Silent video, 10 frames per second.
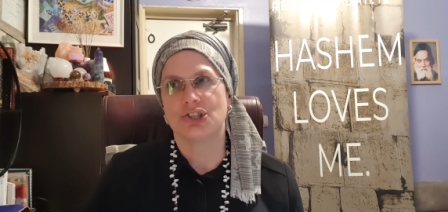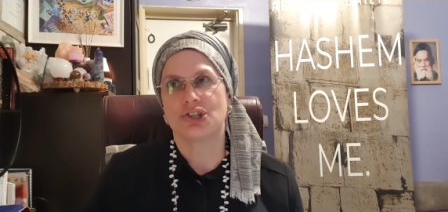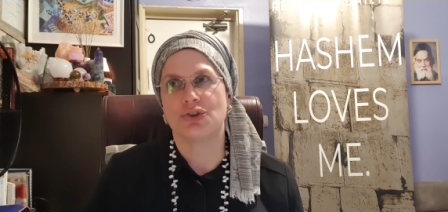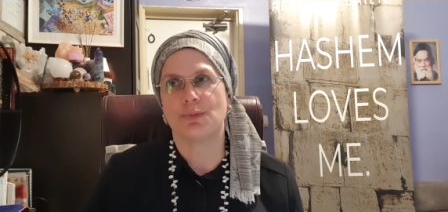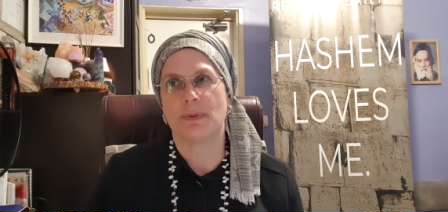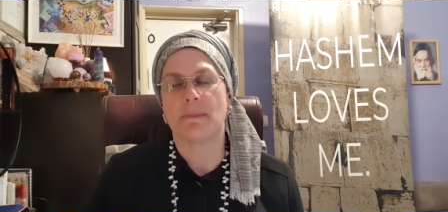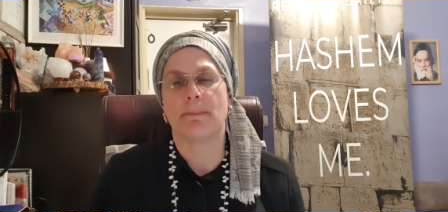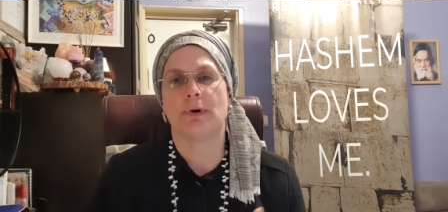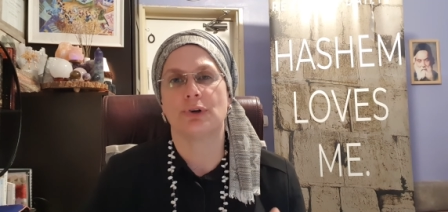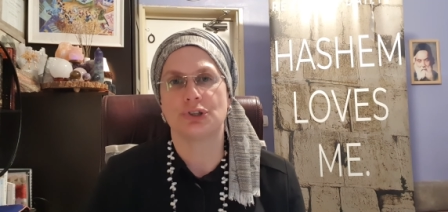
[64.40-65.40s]
to be
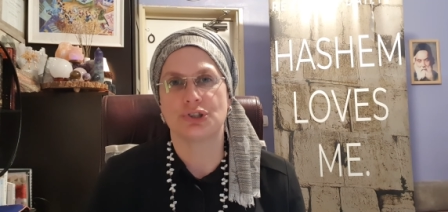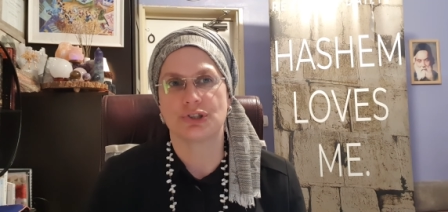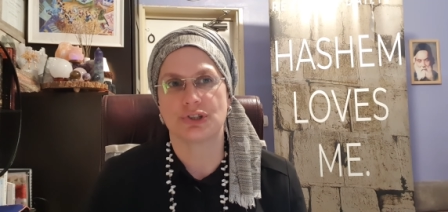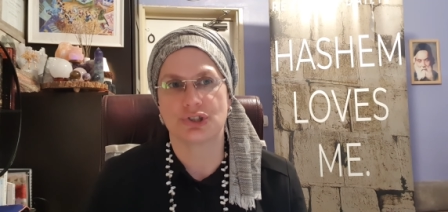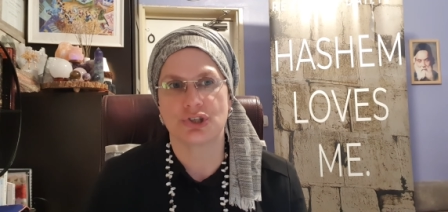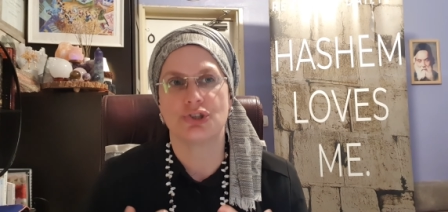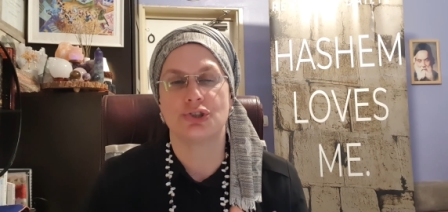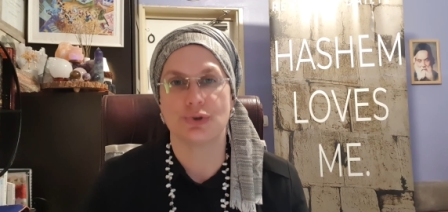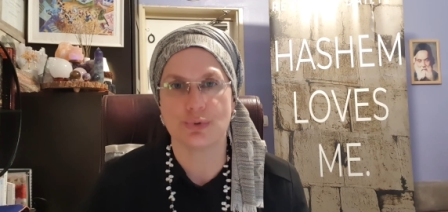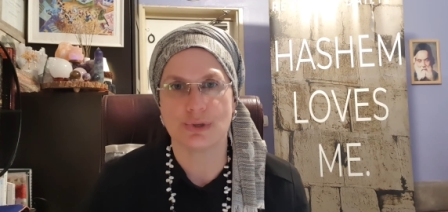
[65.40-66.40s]
pushed to
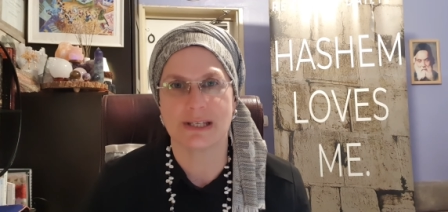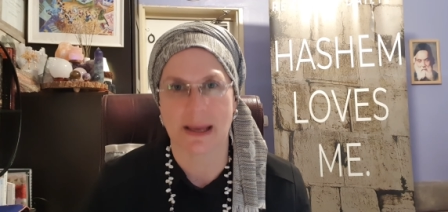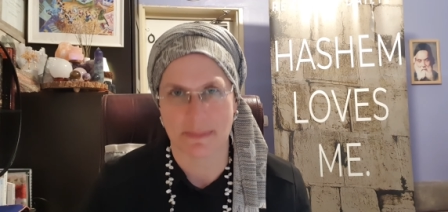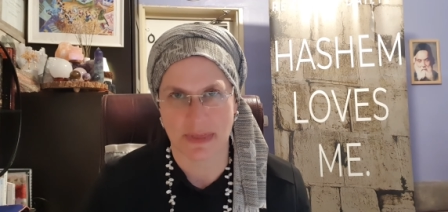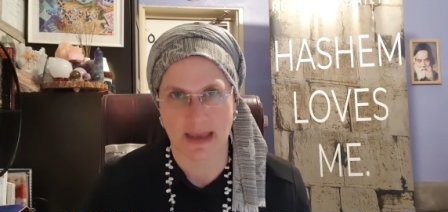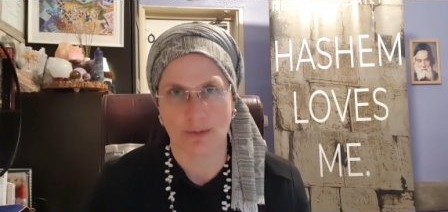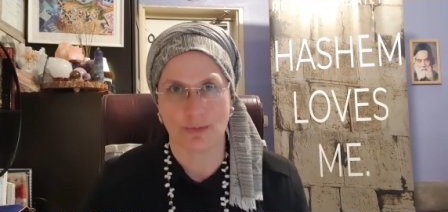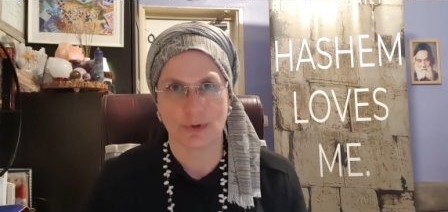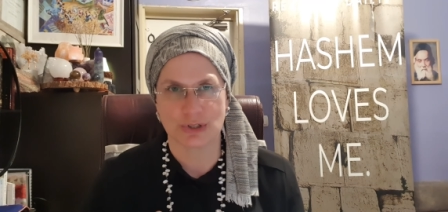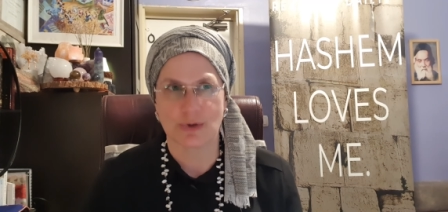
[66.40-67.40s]
do
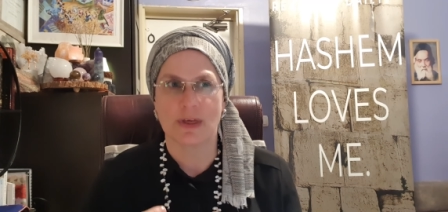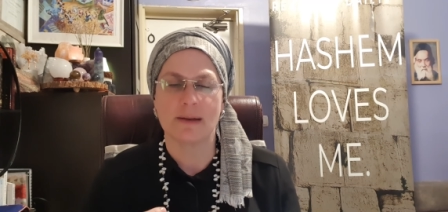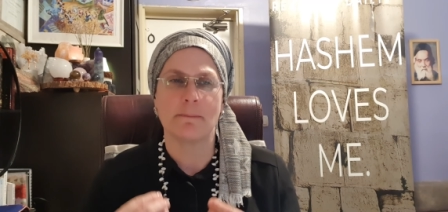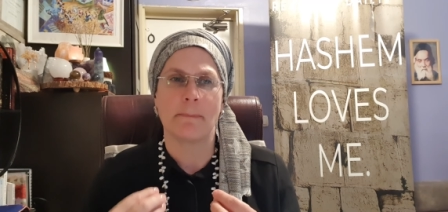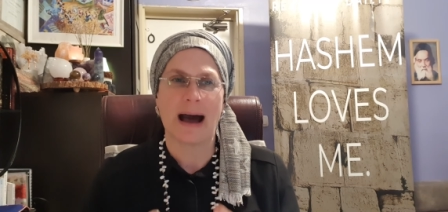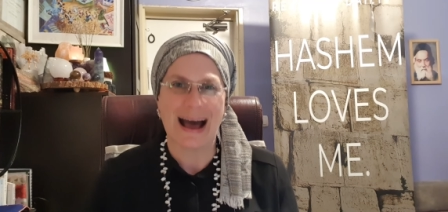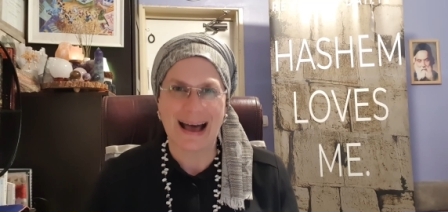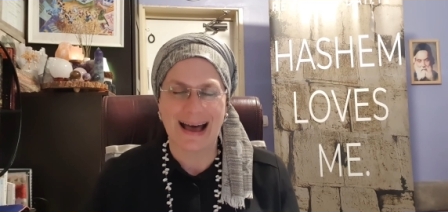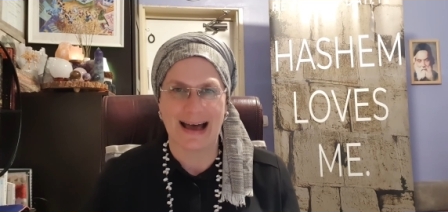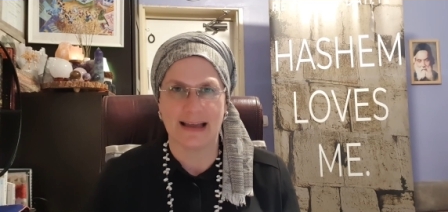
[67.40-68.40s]
something. So then
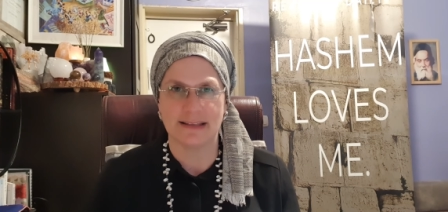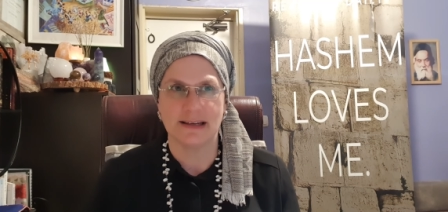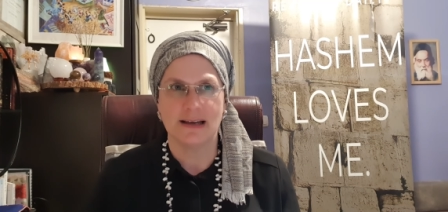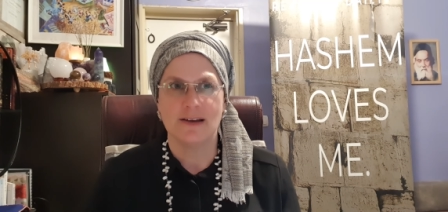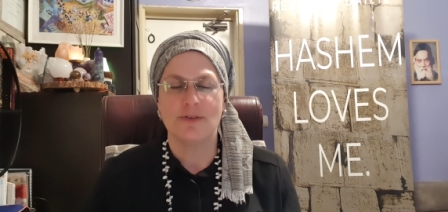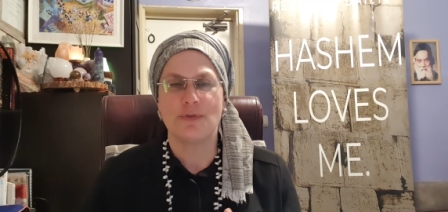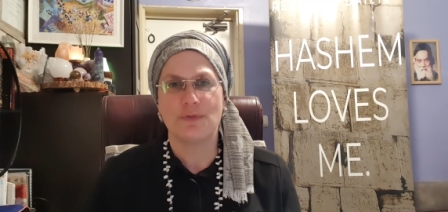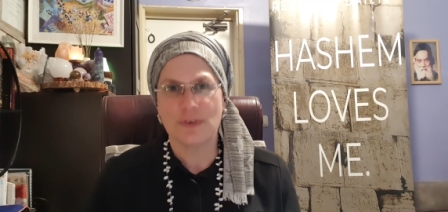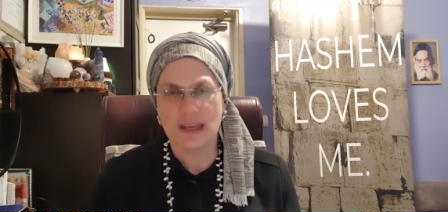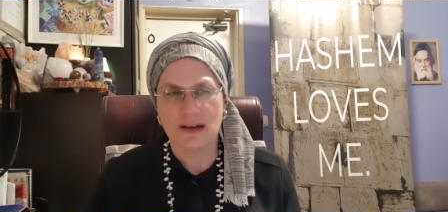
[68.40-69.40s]
pahad,
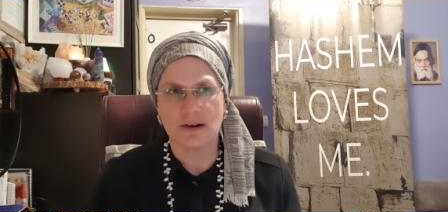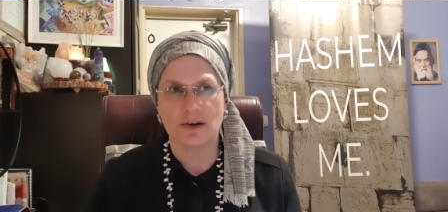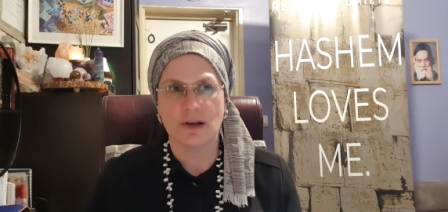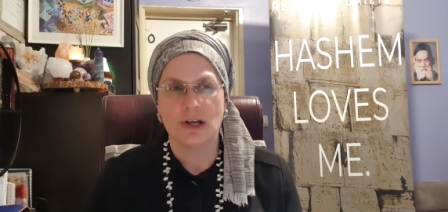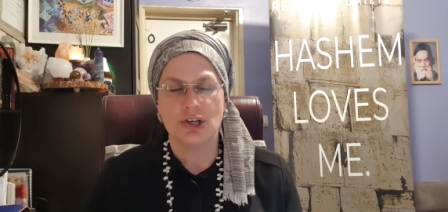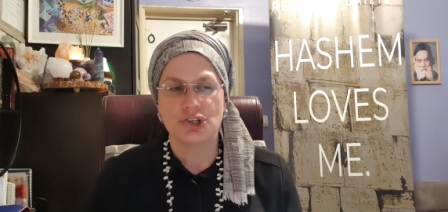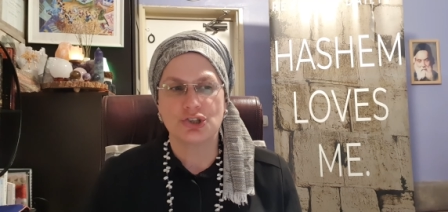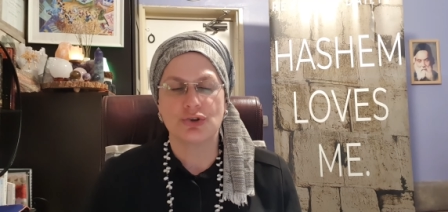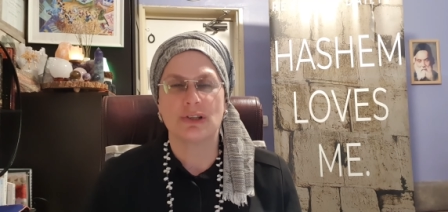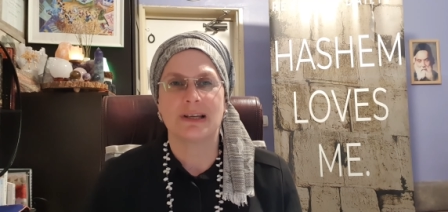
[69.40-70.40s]
fear,
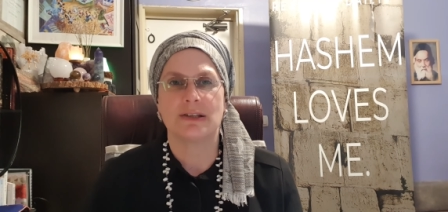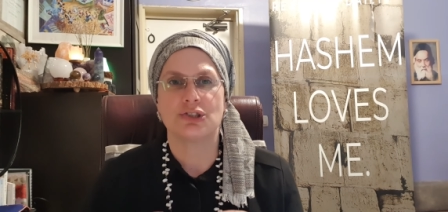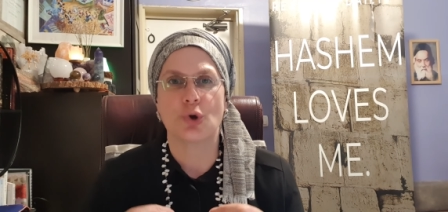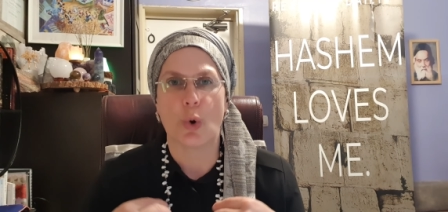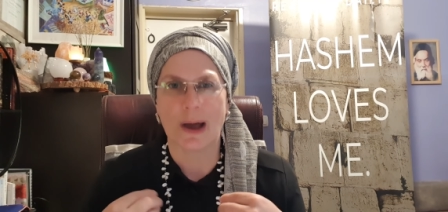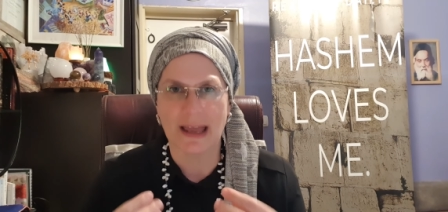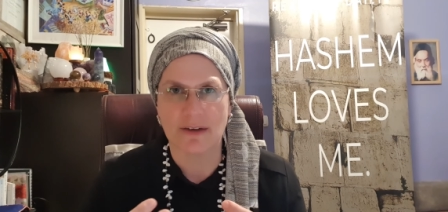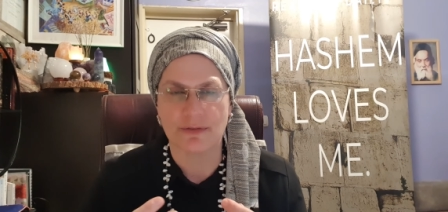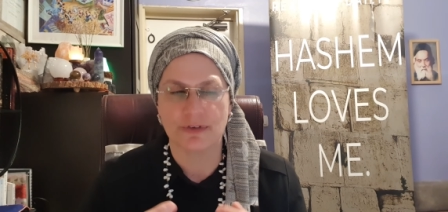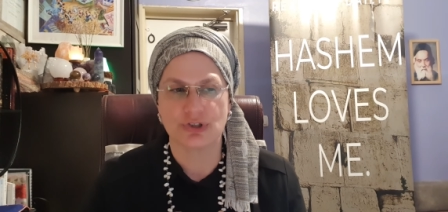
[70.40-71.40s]
should
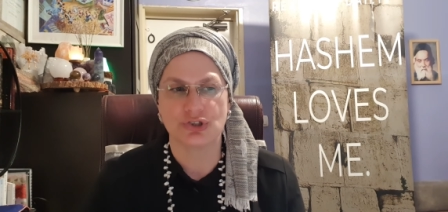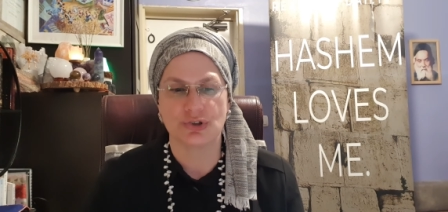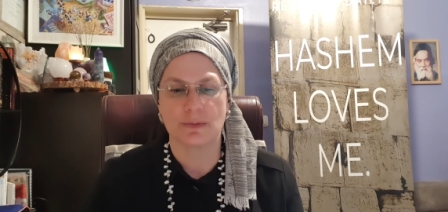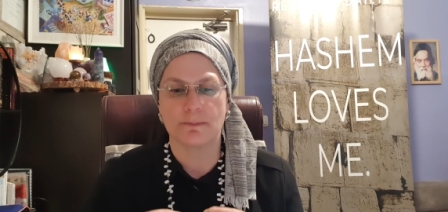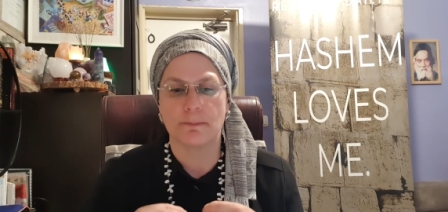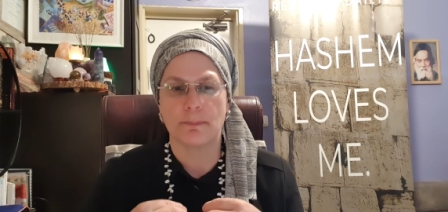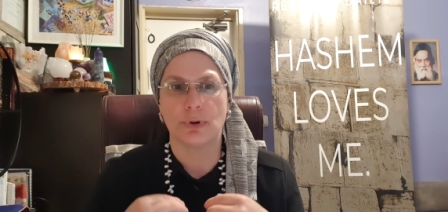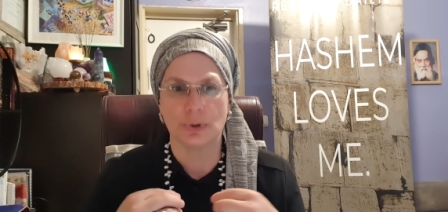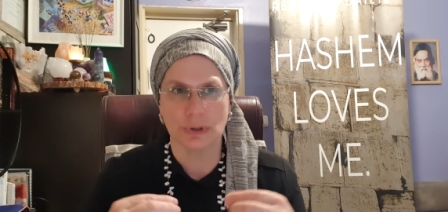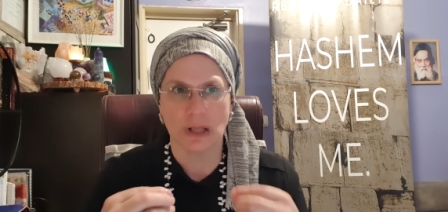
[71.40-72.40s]
dochef, should
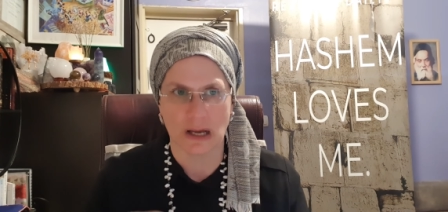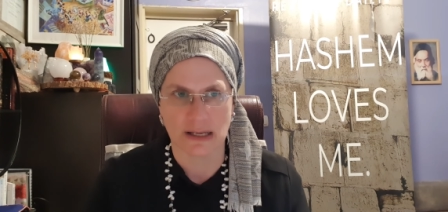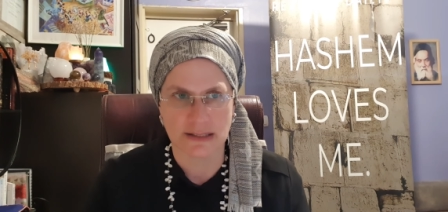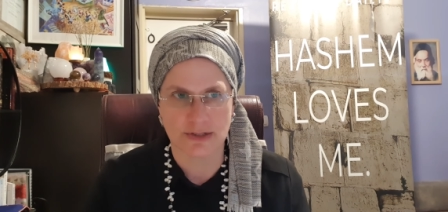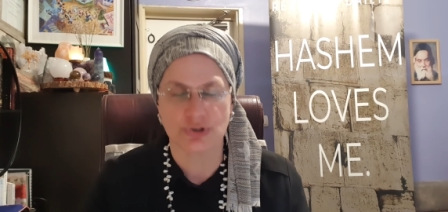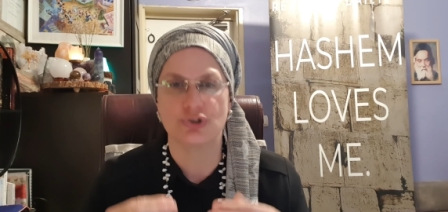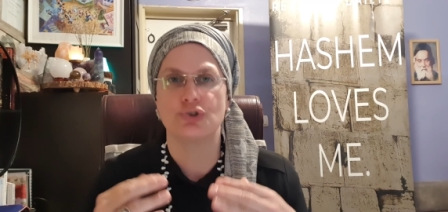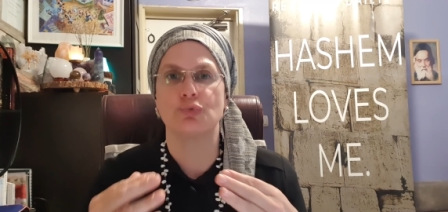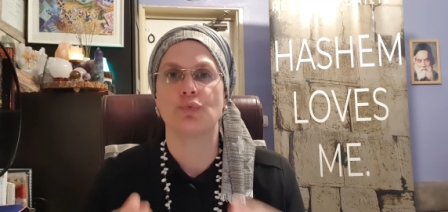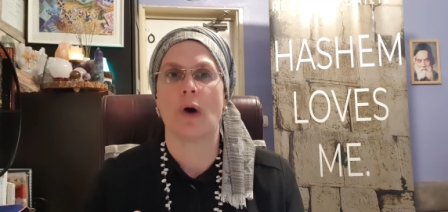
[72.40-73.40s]
pull us, should
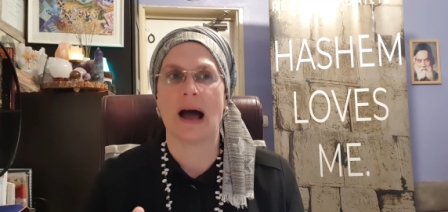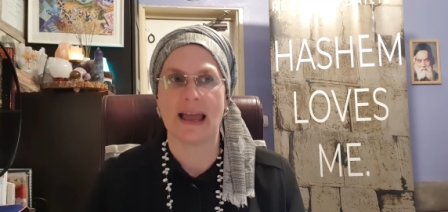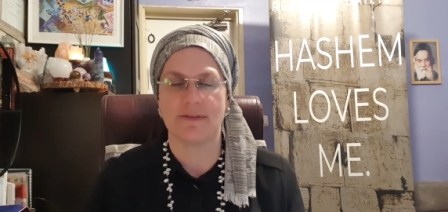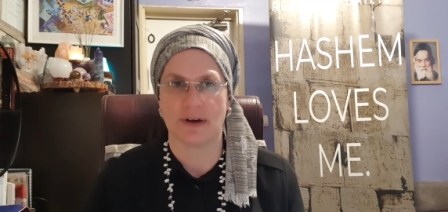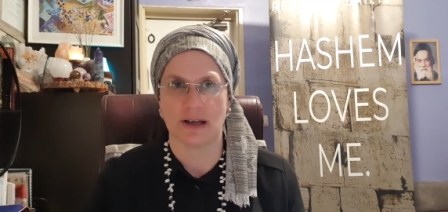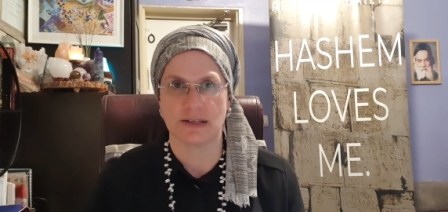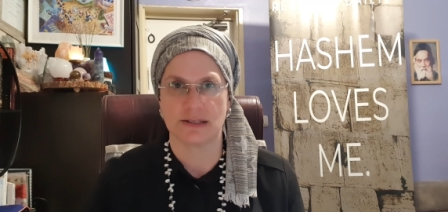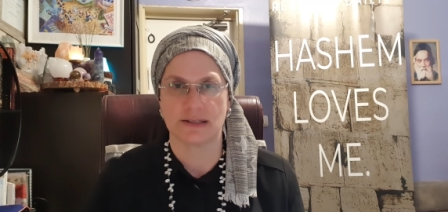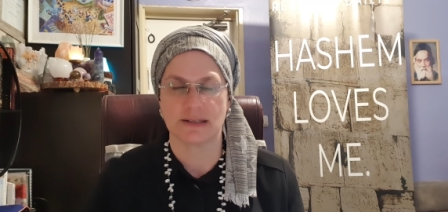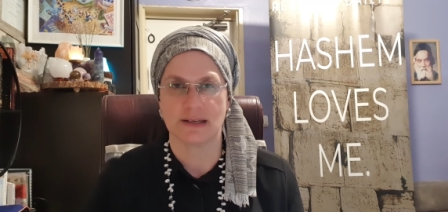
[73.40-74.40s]
drive
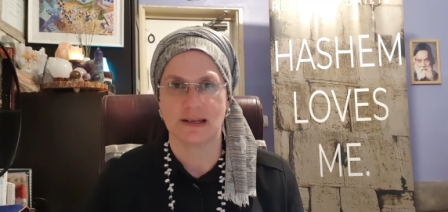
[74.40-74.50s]
us